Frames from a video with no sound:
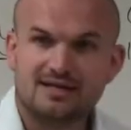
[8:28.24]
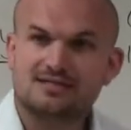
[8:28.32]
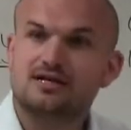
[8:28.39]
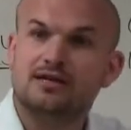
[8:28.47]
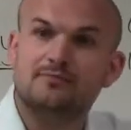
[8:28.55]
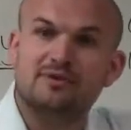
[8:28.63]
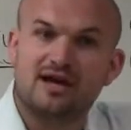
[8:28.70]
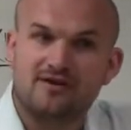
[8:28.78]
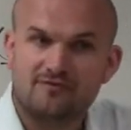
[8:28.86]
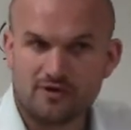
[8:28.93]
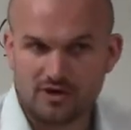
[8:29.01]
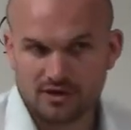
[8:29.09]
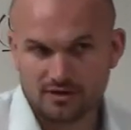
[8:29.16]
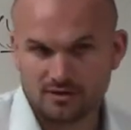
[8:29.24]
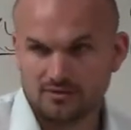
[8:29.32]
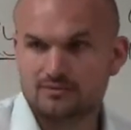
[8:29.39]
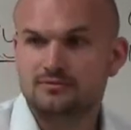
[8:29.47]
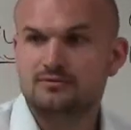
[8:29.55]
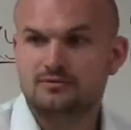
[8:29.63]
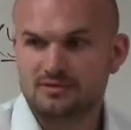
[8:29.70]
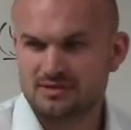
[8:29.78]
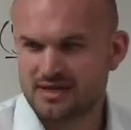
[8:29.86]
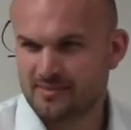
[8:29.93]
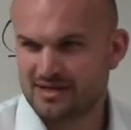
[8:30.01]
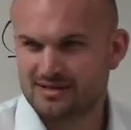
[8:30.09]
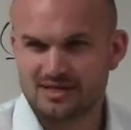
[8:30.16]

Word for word: it's going to be a vertical. Does that make